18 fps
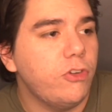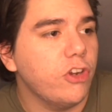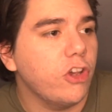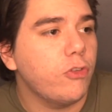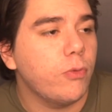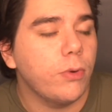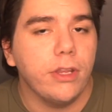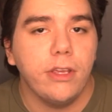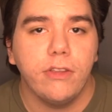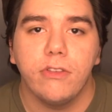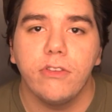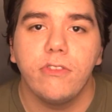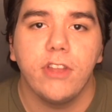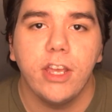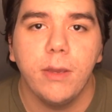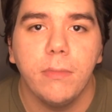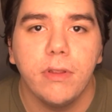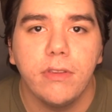just released a
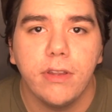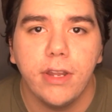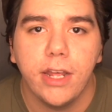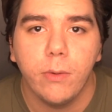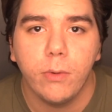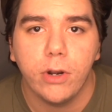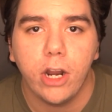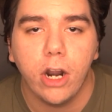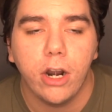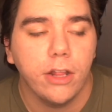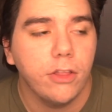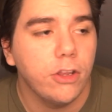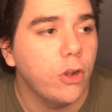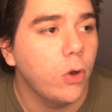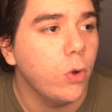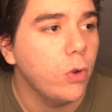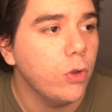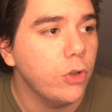statement today regarding
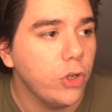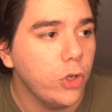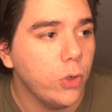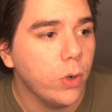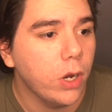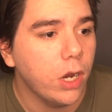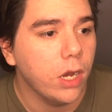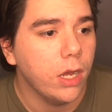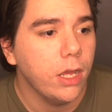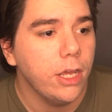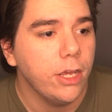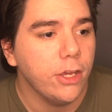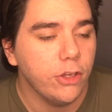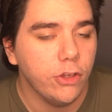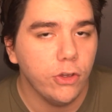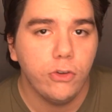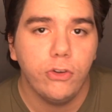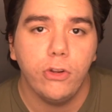the whole new
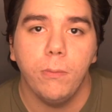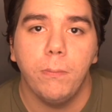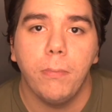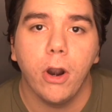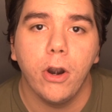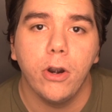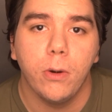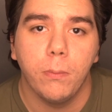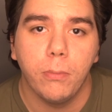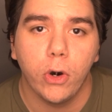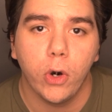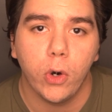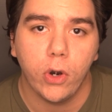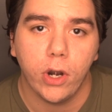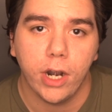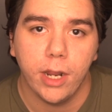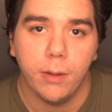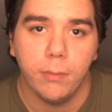YouTube partner
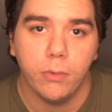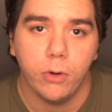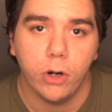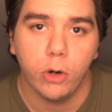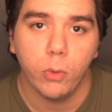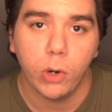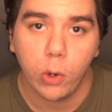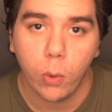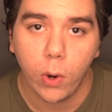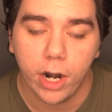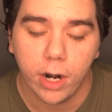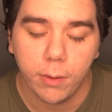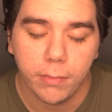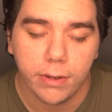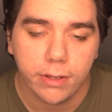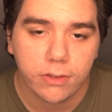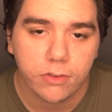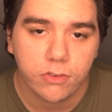program
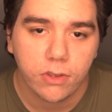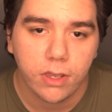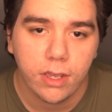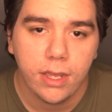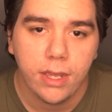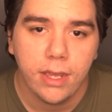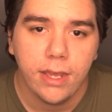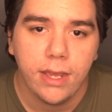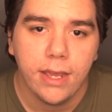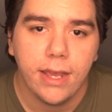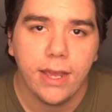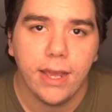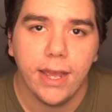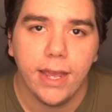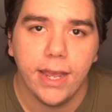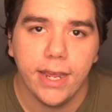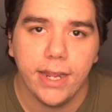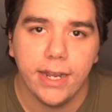requirements.
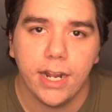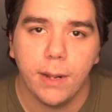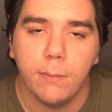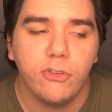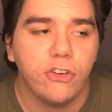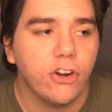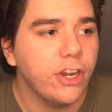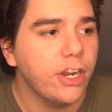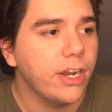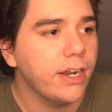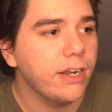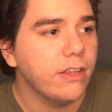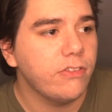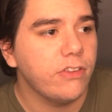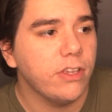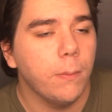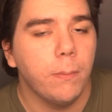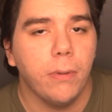And I'm sure you're gonna
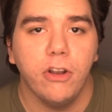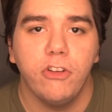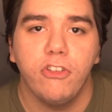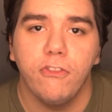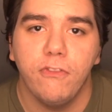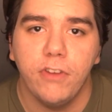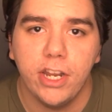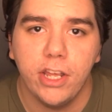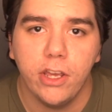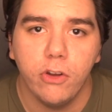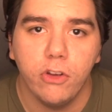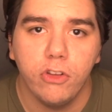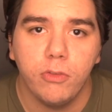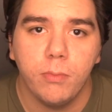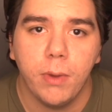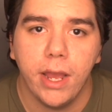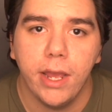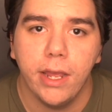see a bunch of
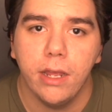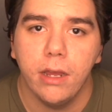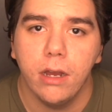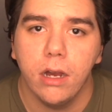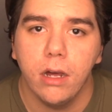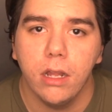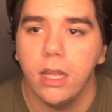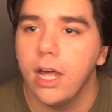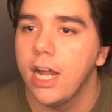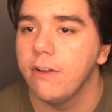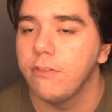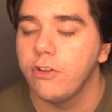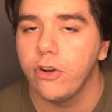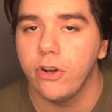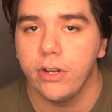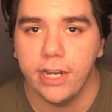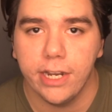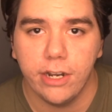videos by a lot of
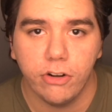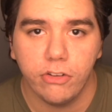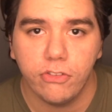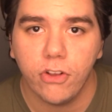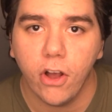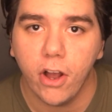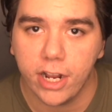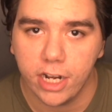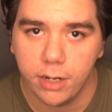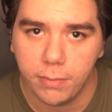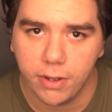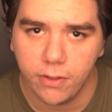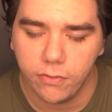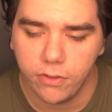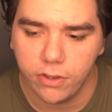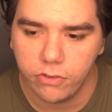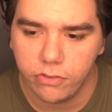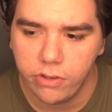creators talking
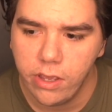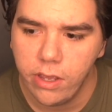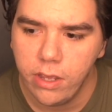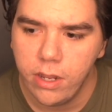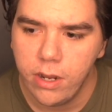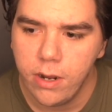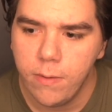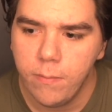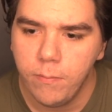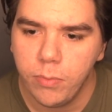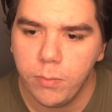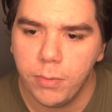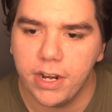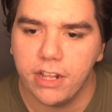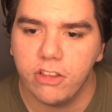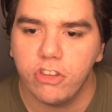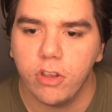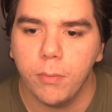about this.
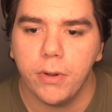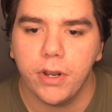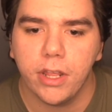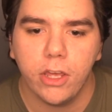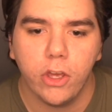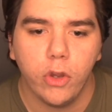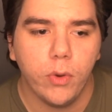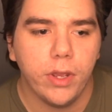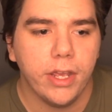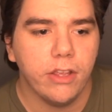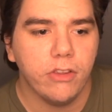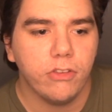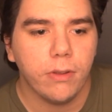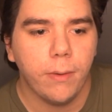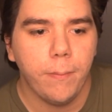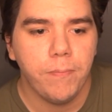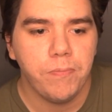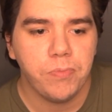But as somebody who
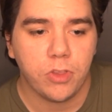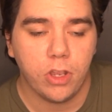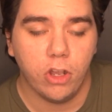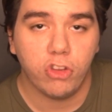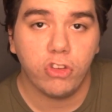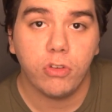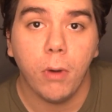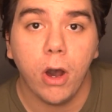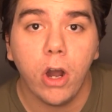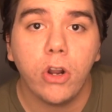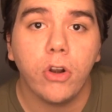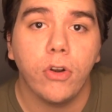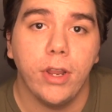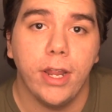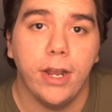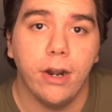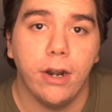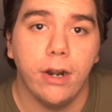is a small
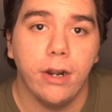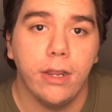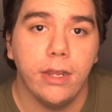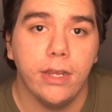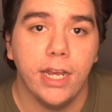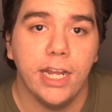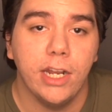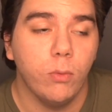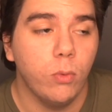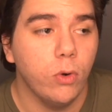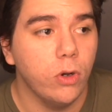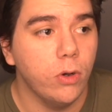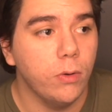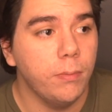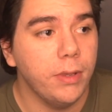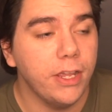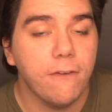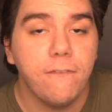creator and
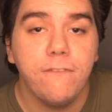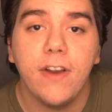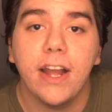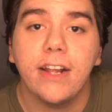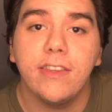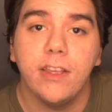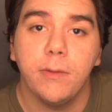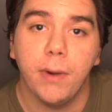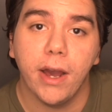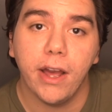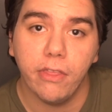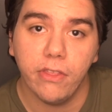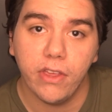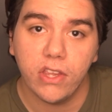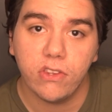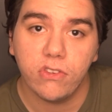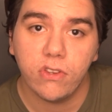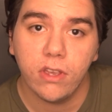will be affected by
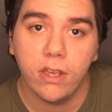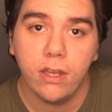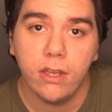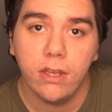this,